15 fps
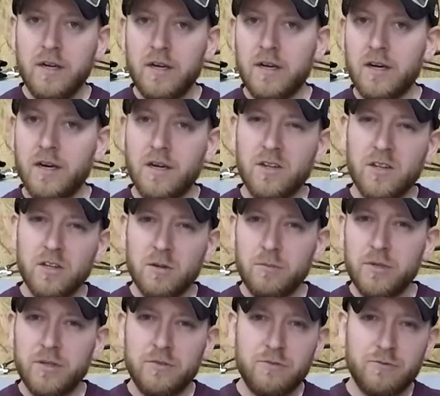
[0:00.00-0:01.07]
uh, a little
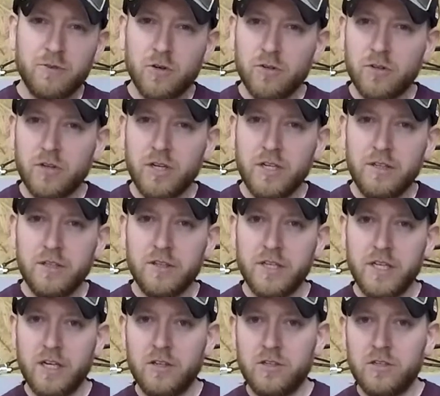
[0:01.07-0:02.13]
bit further in than
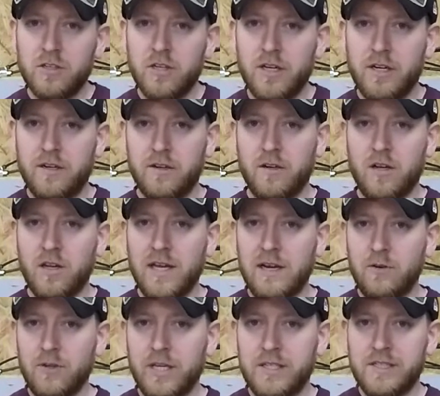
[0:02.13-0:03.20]
the other and
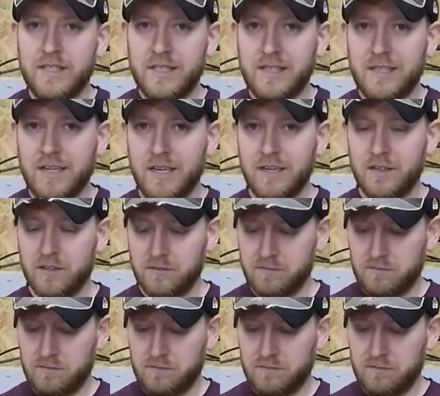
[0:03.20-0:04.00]
allowing that to kind of